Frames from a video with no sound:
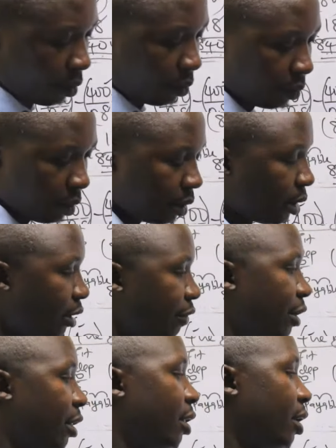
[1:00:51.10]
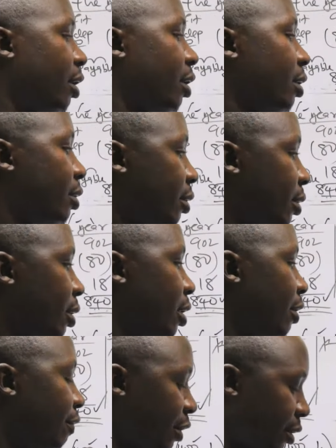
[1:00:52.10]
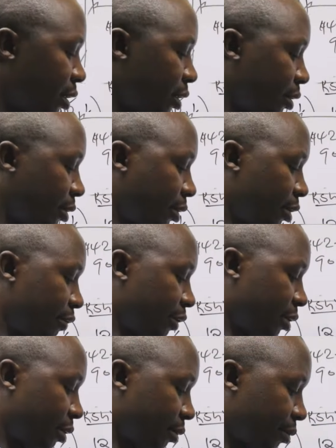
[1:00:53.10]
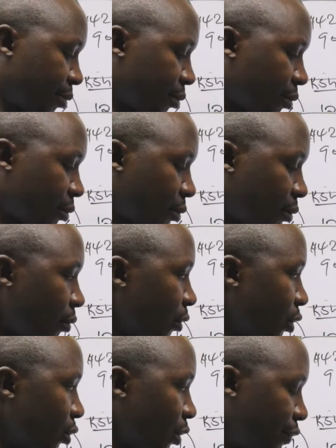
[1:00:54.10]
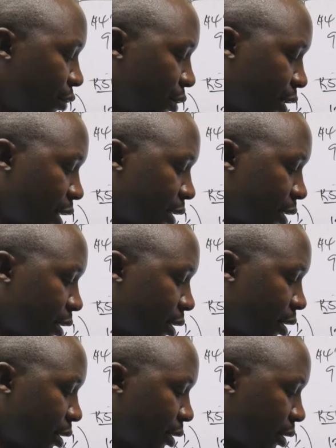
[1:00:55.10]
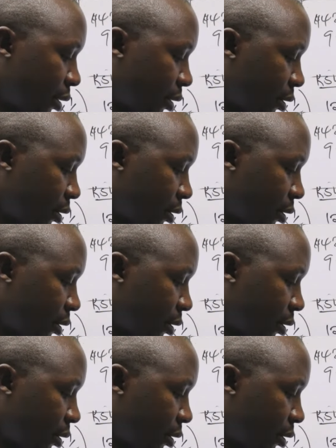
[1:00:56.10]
which is given there. The average rate is given. So if you translate this,